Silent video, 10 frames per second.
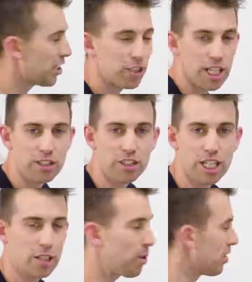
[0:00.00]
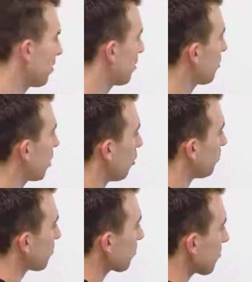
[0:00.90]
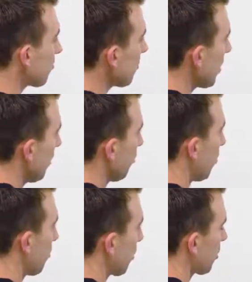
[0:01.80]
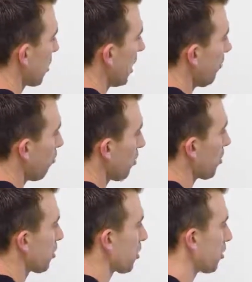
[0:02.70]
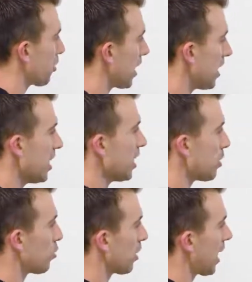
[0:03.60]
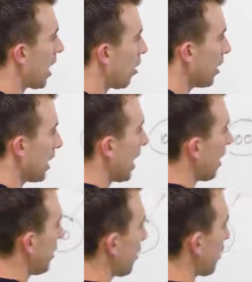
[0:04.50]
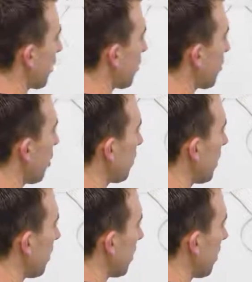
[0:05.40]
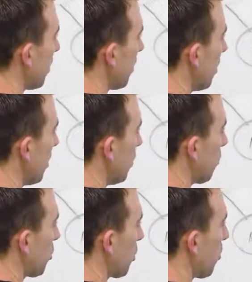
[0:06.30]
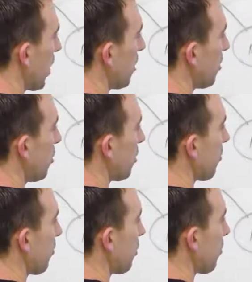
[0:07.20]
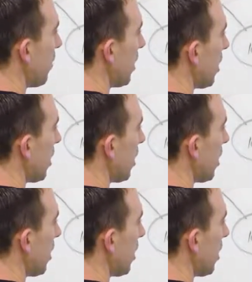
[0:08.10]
in your Isagenix business. So, one person left, one person on the right. You are now, again, you're a consultant, which we went into in the first